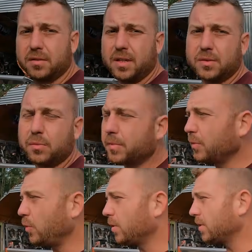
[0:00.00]
So that's what we've
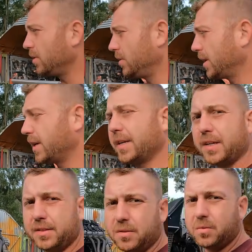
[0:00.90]
been working on. I got to
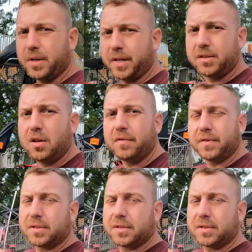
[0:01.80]
get this old cage off.